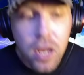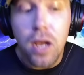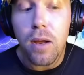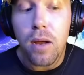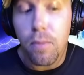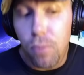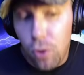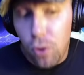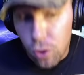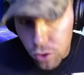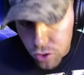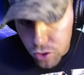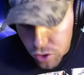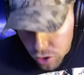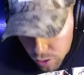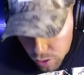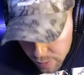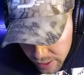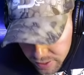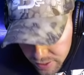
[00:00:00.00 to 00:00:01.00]

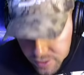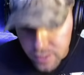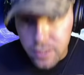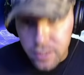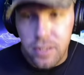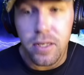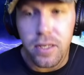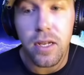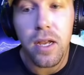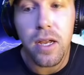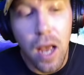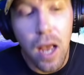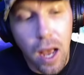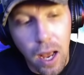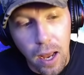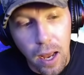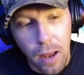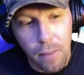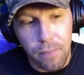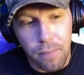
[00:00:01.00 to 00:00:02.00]
Personal basis.
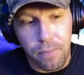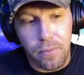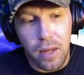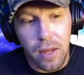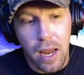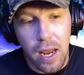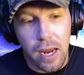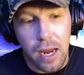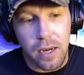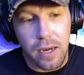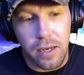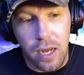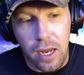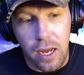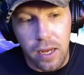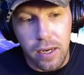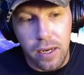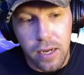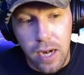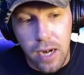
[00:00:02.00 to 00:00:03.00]
Um, and
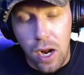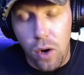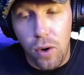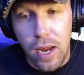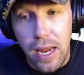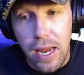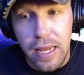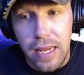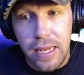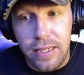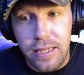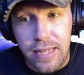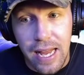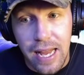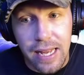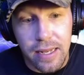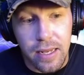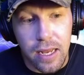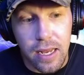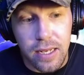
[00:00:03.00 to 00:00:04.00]
uh, no, is
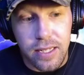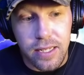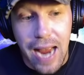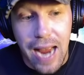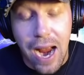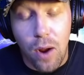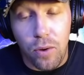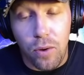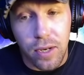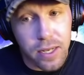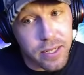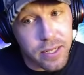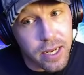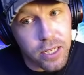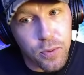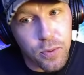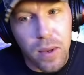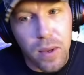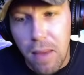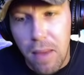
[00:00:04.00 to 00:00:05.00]
that a sound
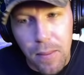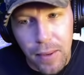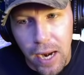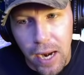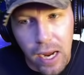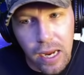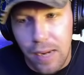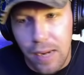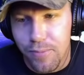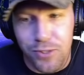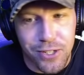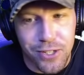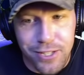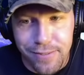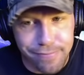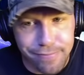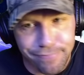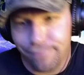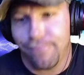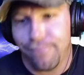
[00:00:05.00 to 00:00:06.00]
assessment? Maybe not. I'm
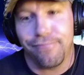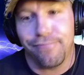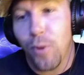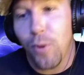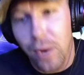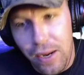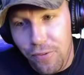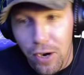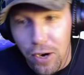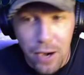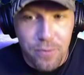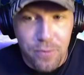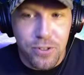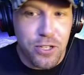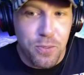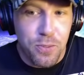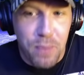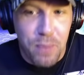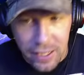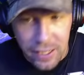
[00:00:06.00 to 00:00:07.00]
just whatever, I would
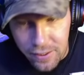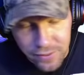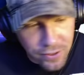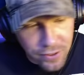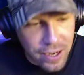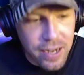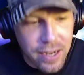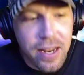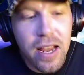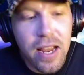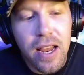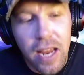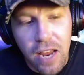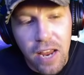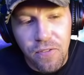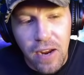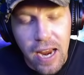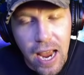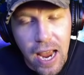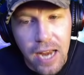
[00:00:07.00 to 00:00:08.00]
just pick it, right? If
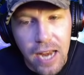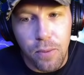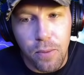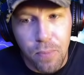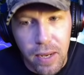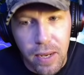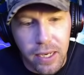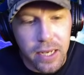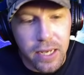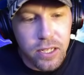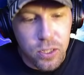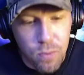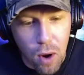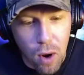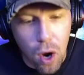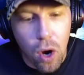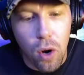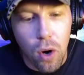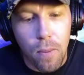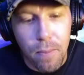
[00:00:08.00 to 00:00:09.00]
I had to pick a
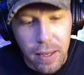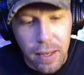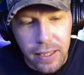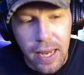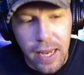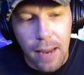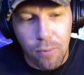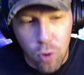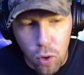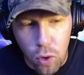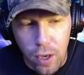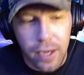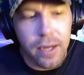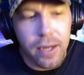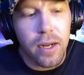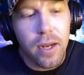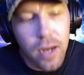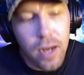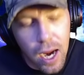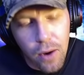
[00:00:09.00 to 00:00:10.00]
small mid cap coin,
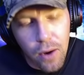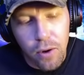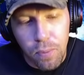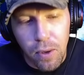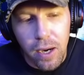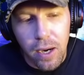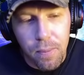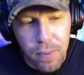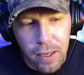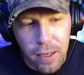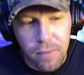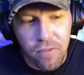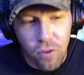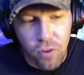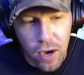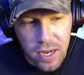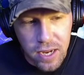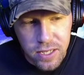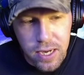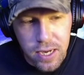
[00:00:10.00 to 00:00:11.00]
I would probably pick
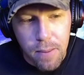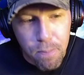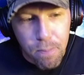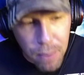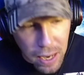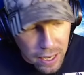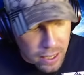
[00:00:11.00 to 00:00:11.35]
Verasity, but